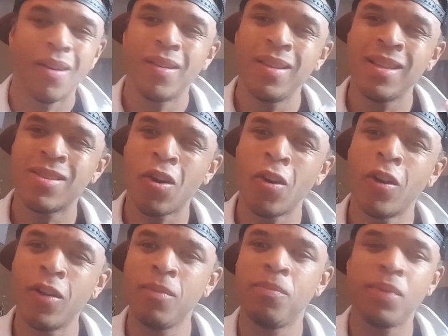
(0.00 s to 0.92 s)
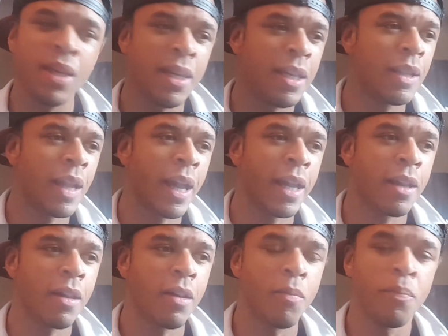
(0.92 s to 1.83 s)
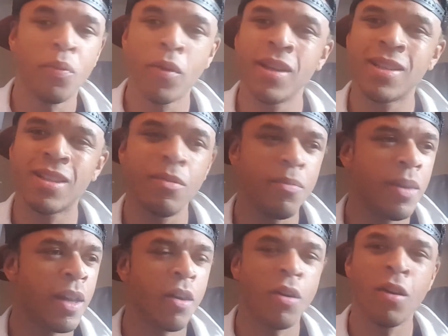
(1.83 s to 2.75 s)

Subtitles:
these R&B, like, Boyz II Men,